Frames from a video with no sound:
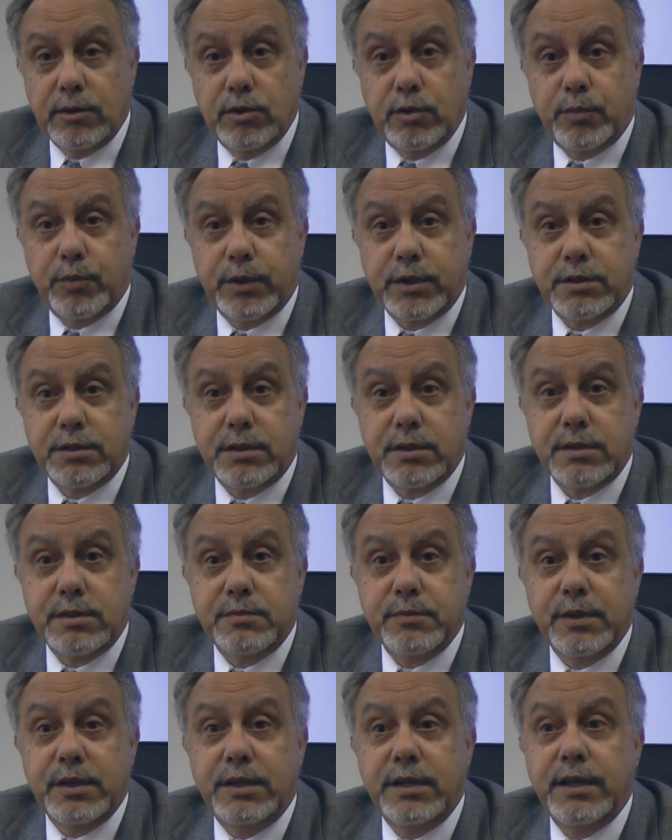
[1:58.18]
The pressure
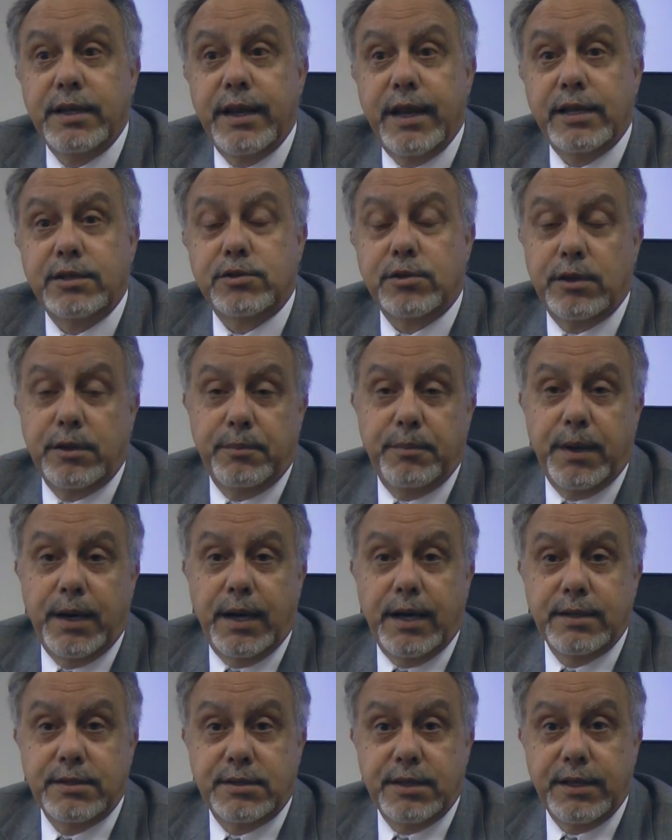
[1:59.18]
is maintained naturally
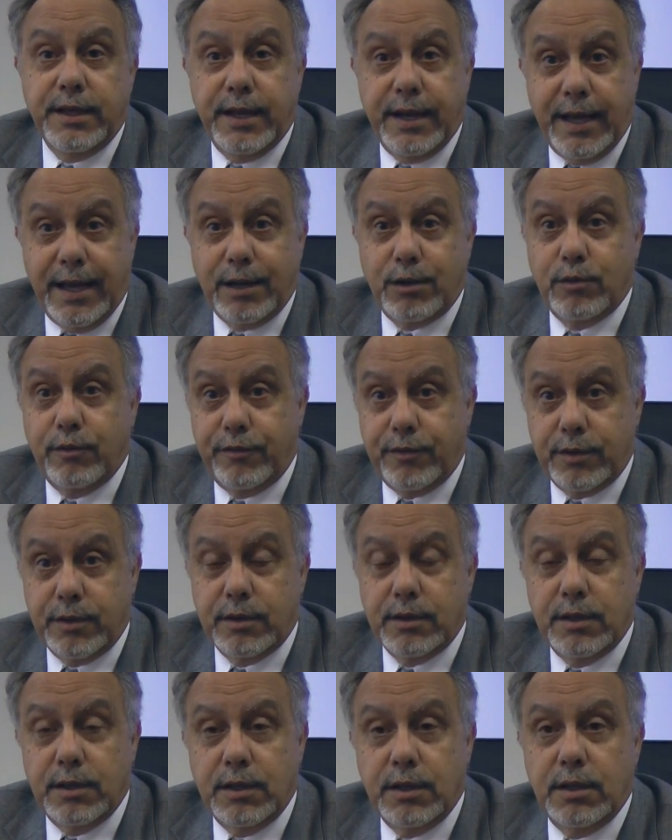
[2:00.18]
by, say, an
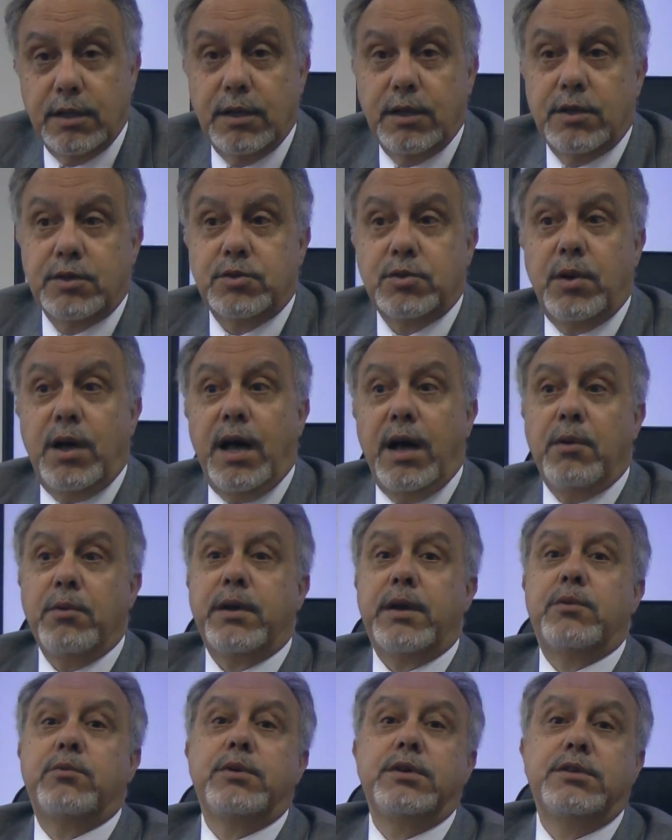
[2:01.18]
aquifer. So how
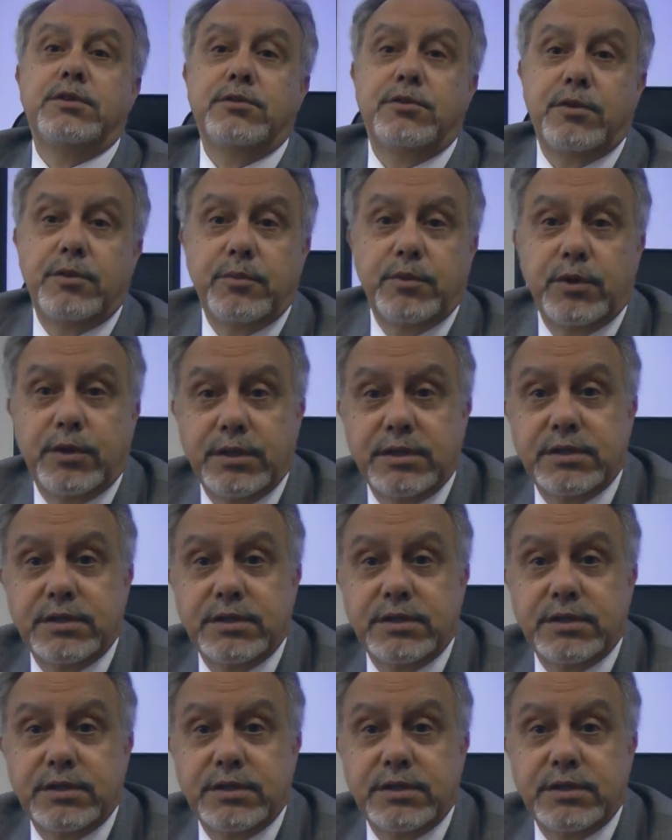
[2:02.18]
can we determine